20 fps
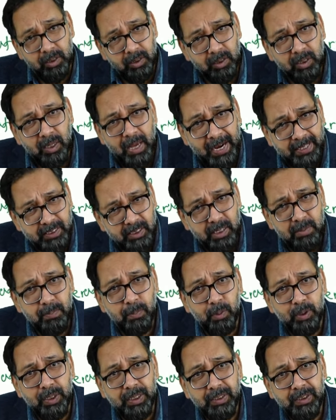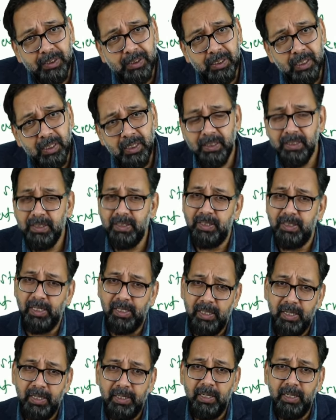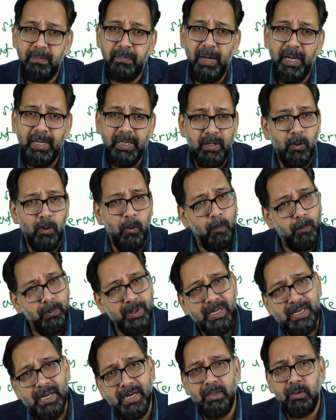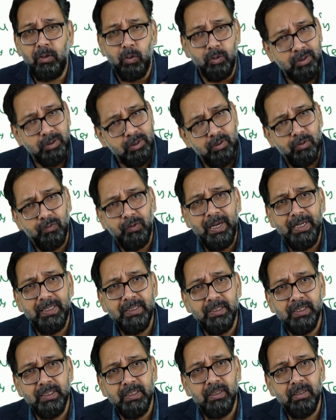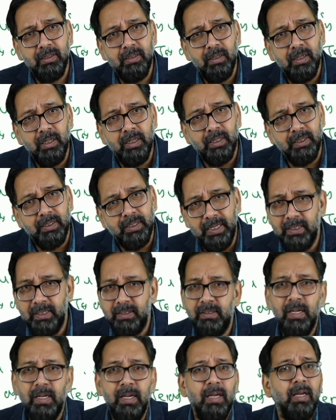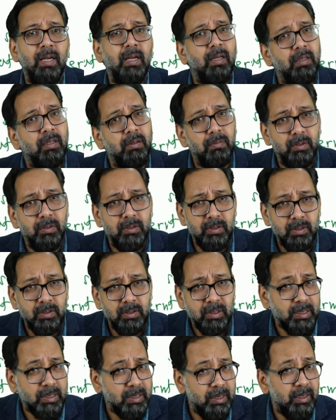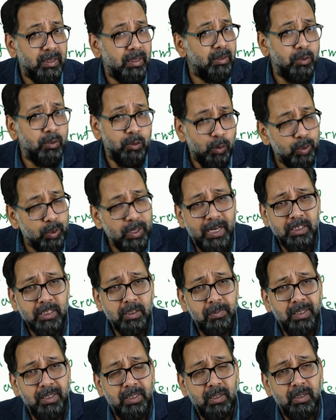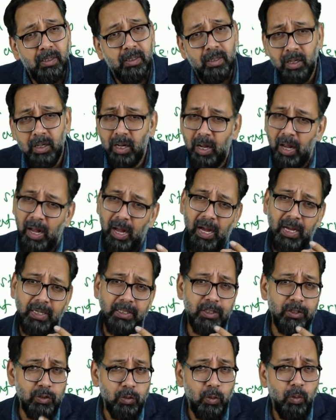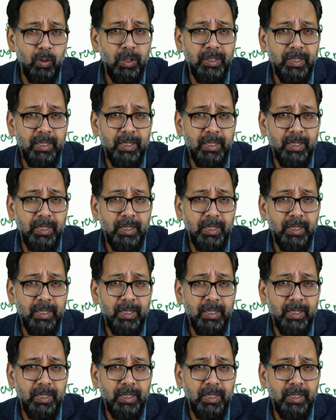Action potential is generated by opening and closing of ion channel. Yes, neurotransmitter are stored